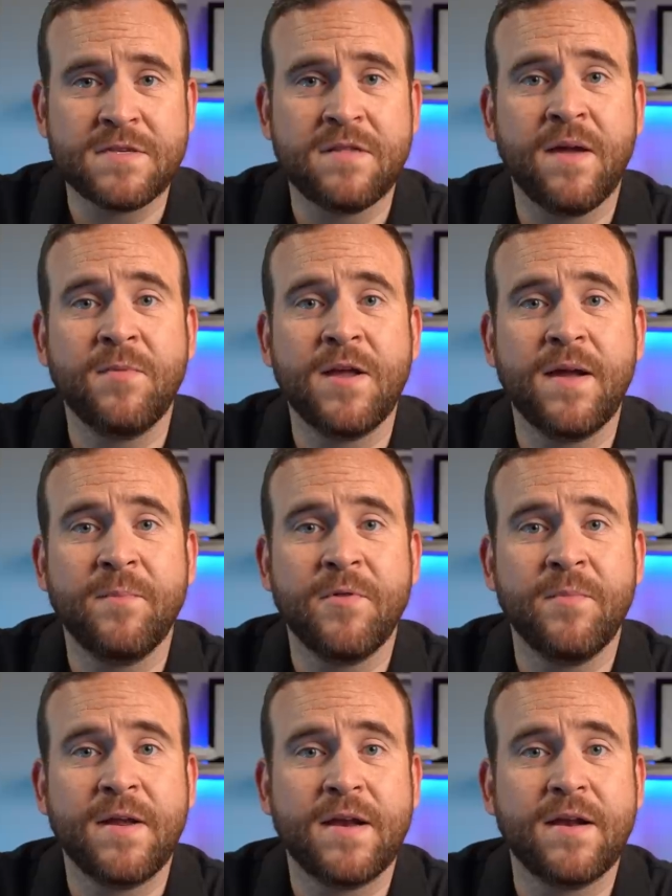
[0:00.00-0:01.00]
Celebrity
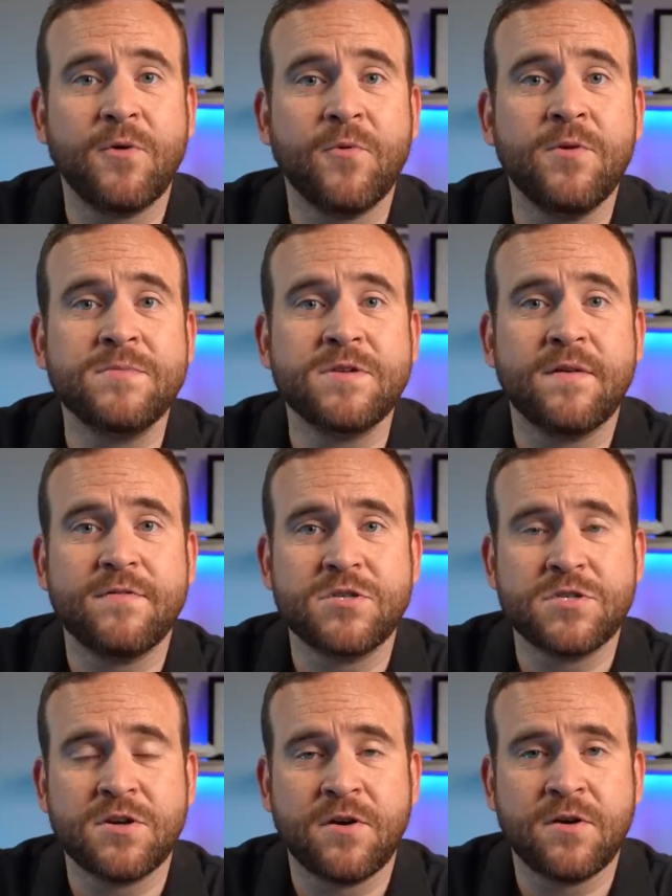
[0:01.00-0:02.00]
implemented a room service
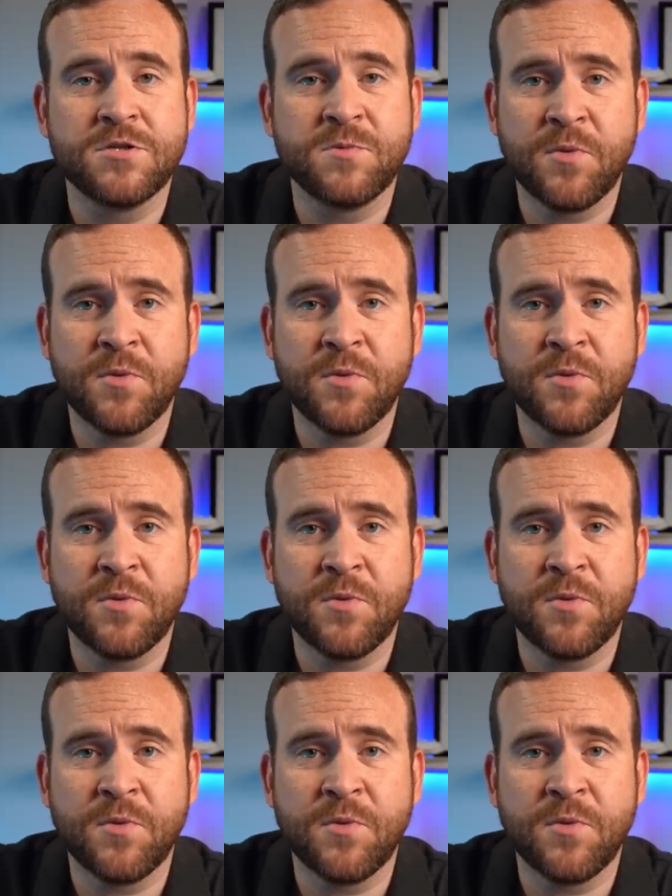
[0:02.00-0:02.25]
charge.